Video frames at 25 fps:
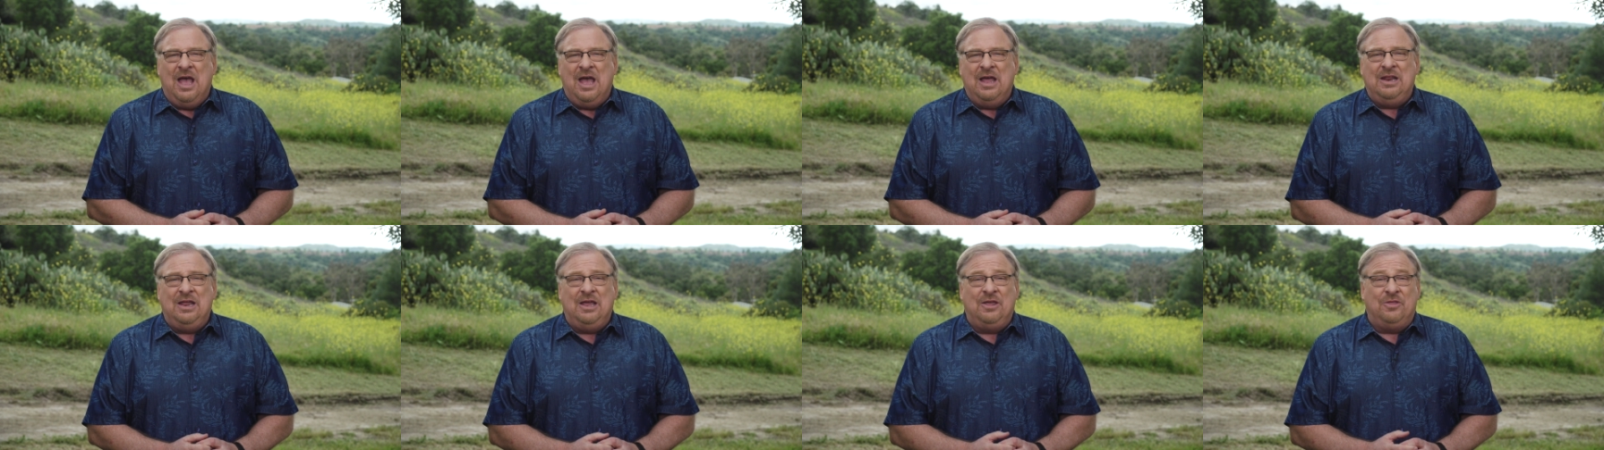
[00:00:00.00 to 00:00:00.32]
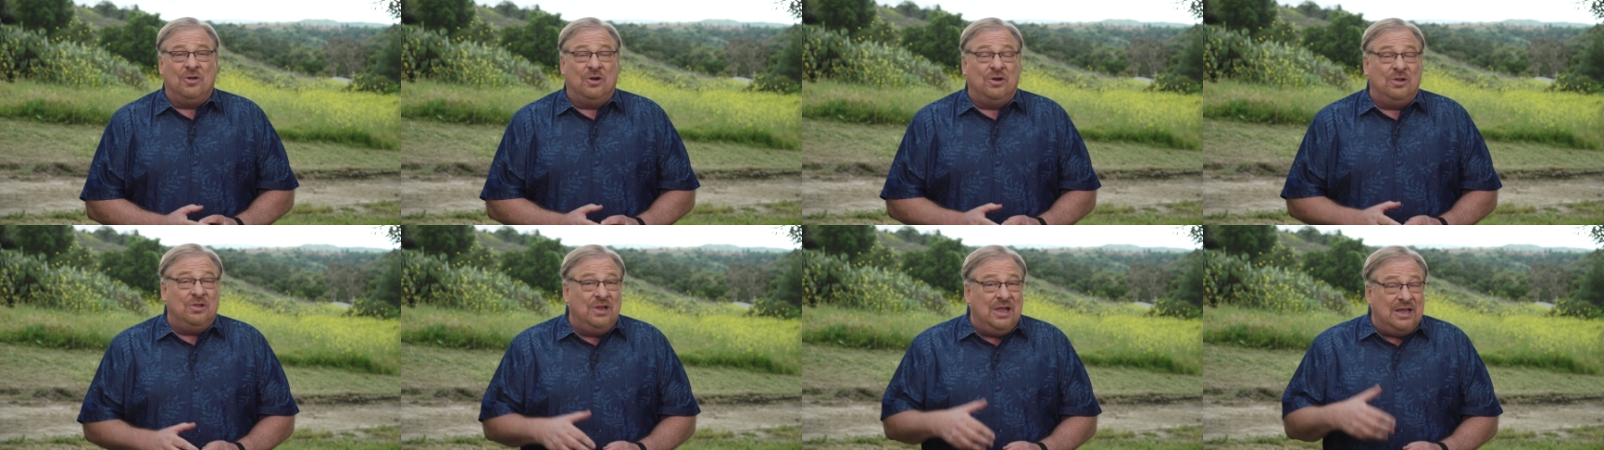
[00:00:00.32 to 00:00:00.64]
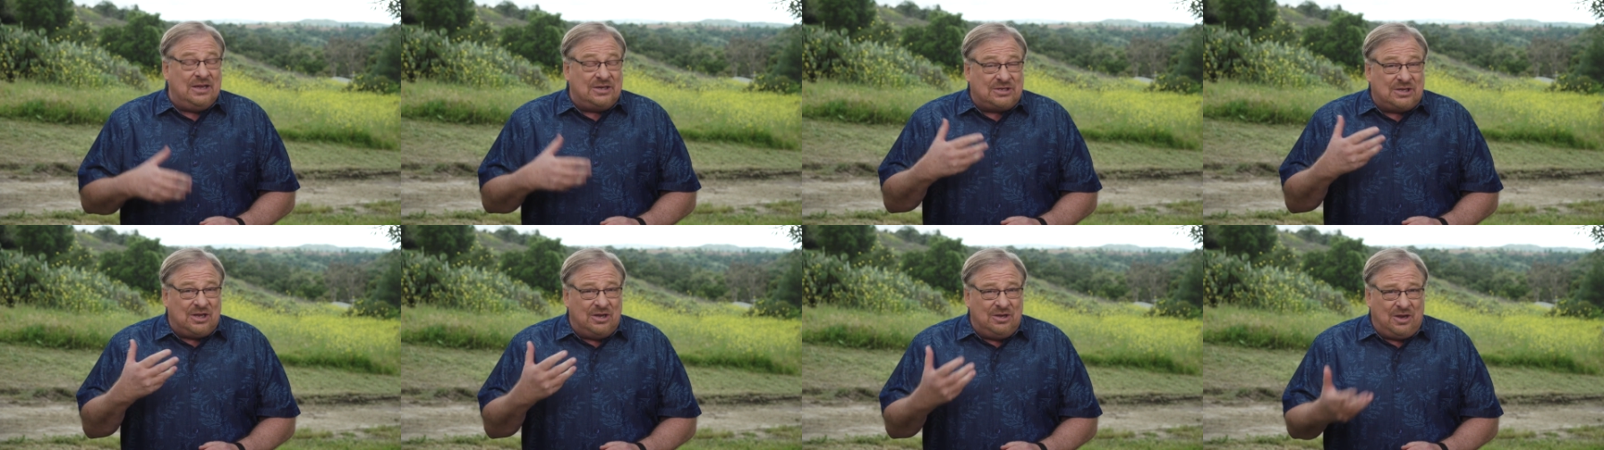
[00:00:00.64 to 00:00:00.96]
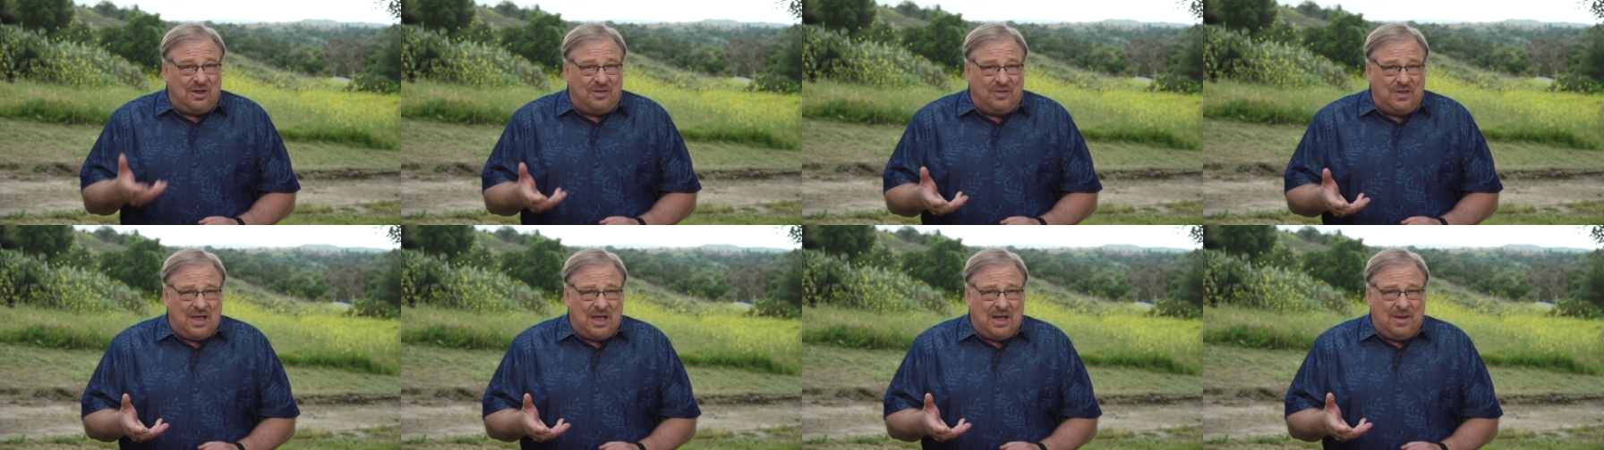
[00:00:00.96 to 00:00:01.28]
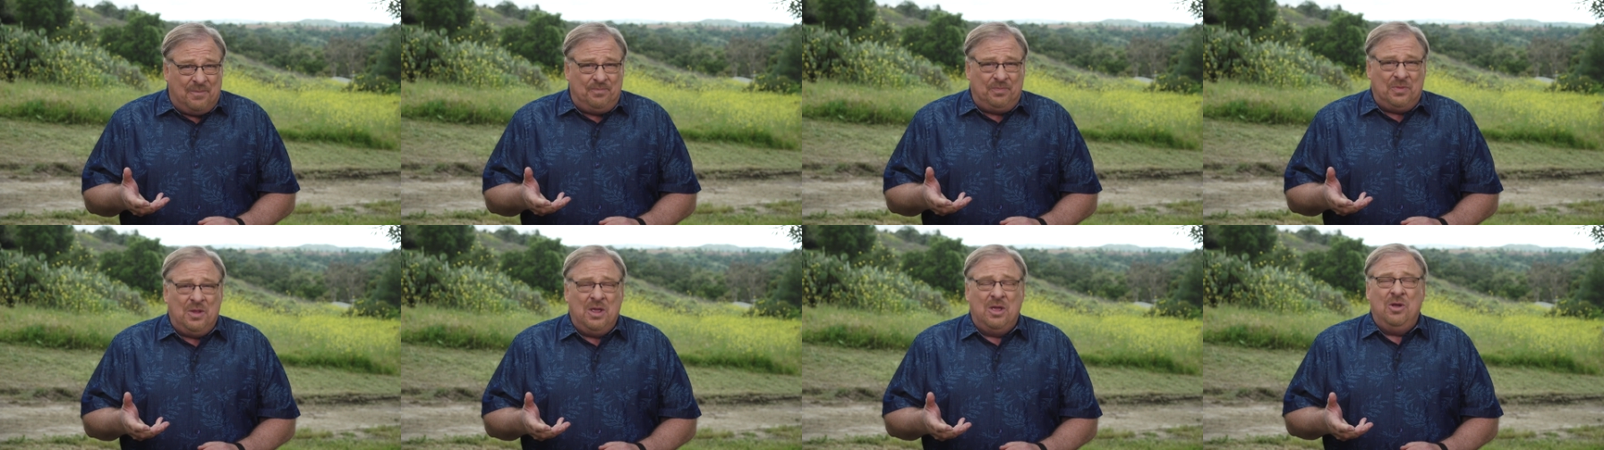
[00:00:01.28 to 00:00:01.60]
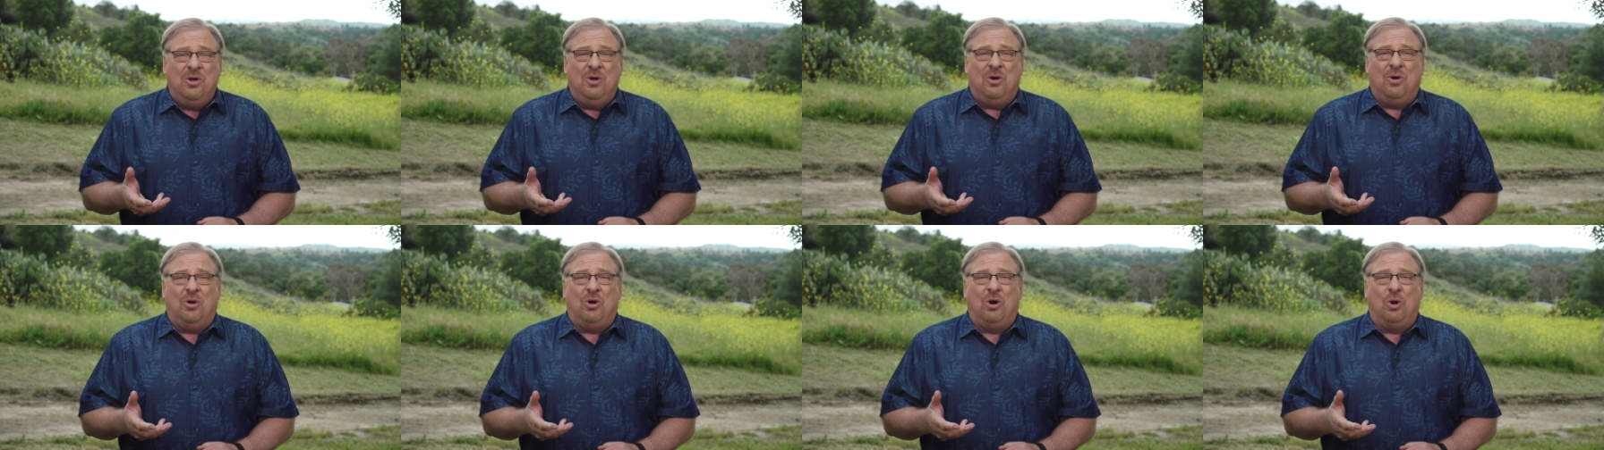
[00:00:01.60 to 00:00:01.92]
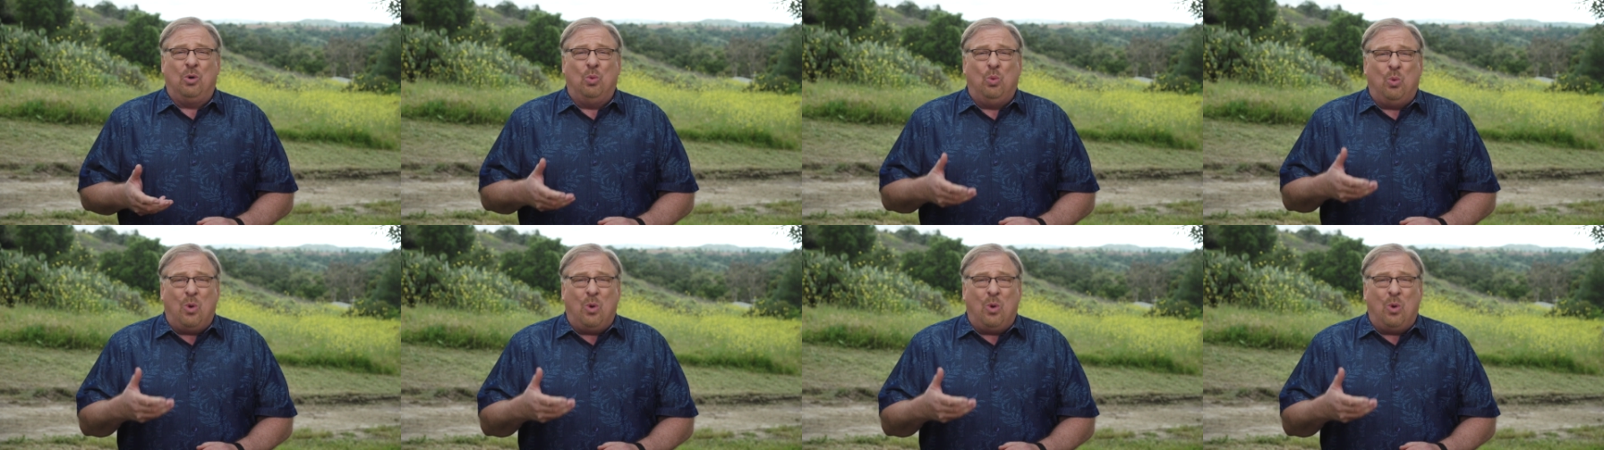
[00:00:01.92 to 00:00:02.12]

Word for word: and either listen to them or